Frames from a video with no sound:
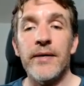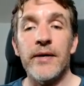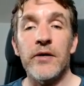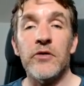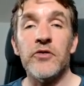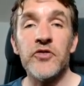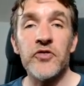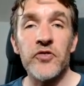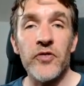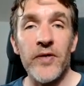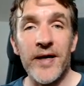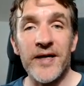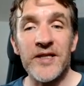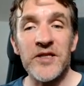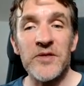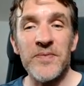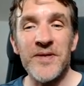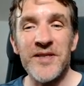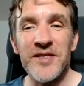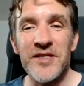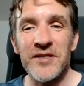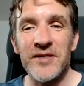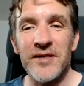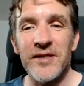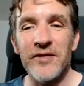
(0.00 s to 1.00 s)
I also
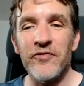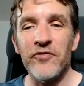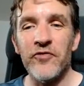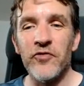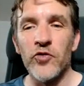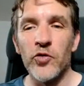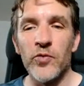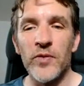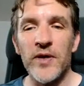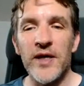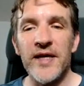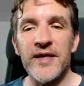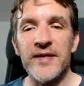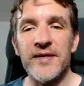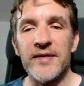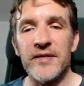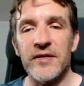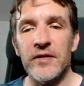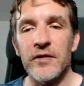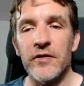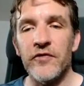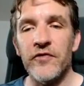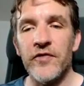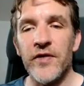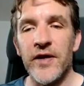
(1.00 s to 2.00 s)
explicitly
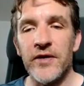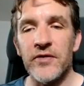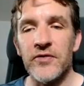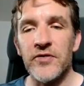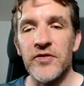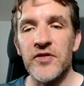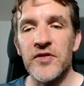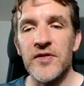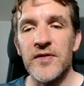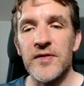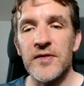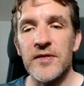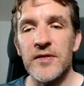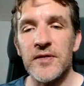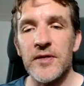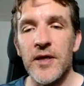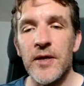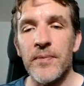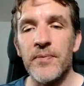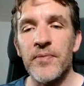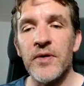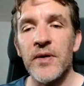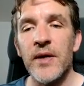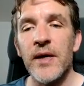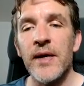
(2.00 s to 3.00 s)
formulate that in the final
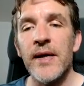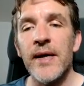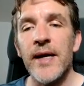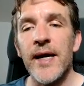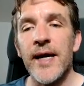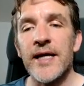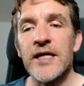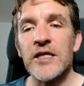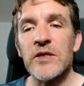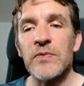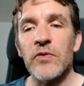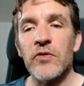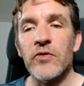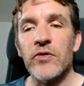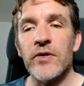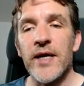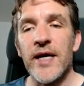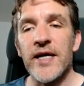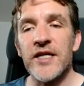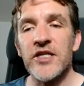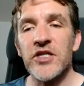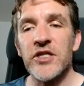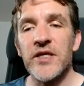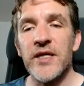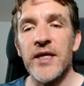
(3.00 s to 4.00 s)
step,
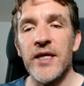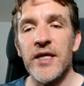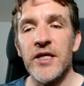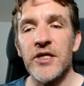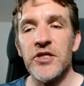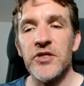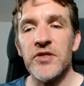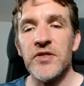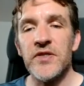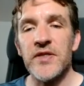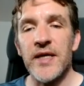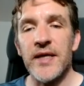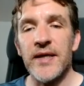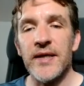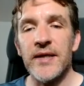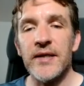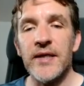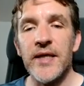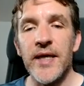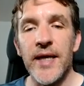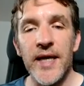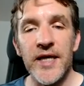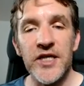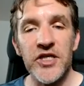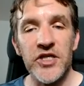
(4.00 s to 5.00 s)
explore edge cases and
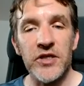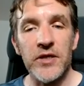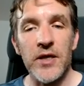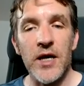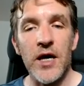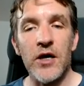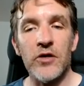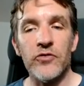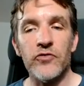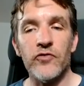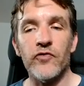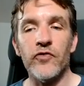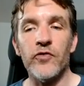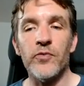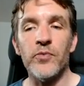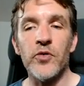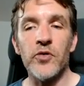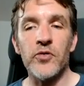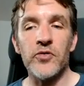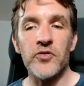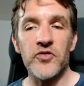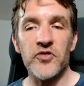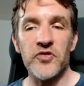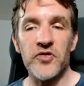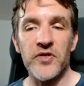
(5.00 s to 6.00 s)
engage in
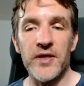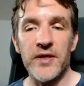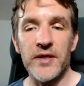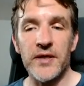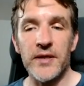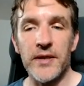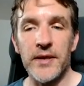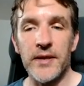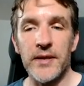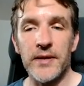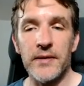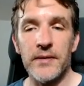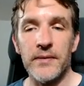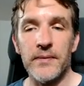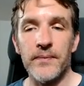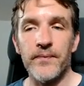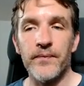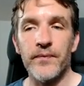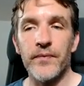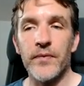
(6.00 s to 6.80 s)
out-of-the-box thinking.